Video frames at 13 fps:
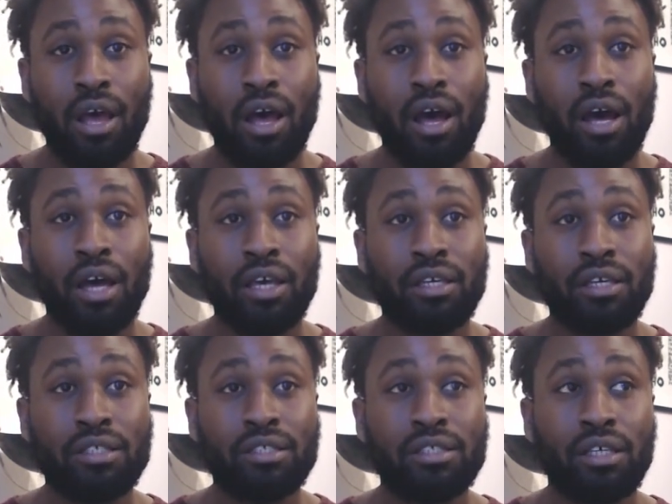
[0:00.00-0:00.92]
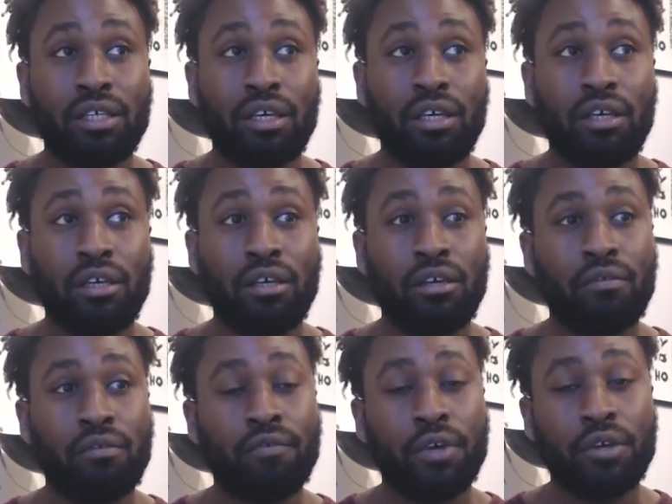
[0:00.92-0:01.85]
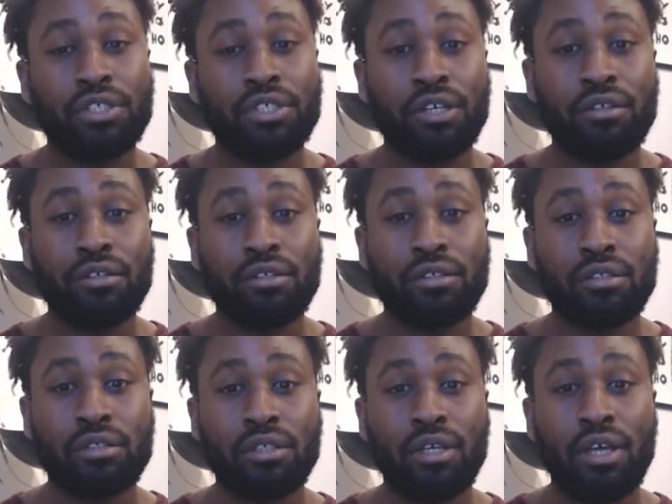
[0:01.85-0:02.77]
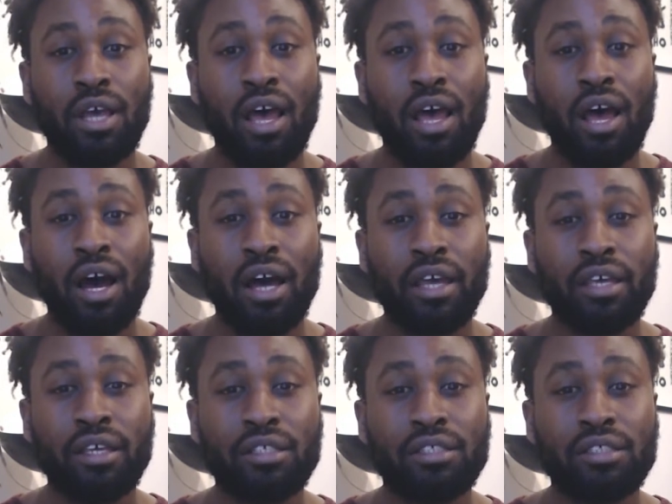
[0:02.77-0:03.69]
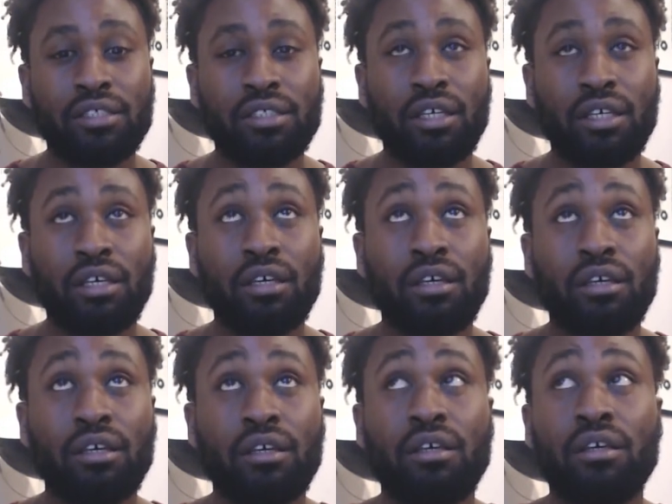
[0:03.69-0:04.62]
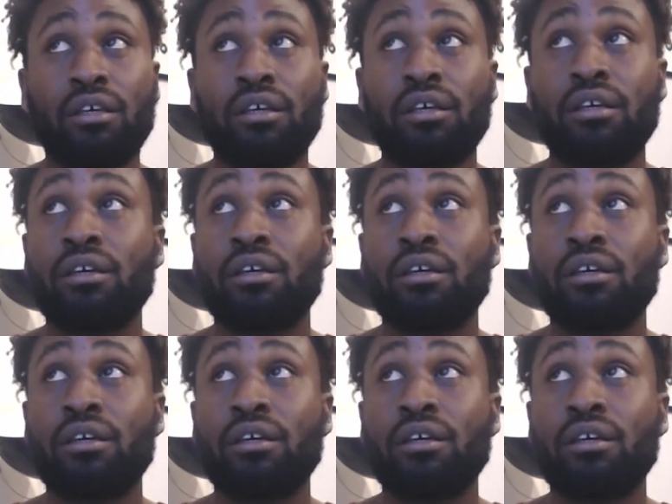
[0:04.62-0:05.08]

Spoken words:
I can see photos, I can see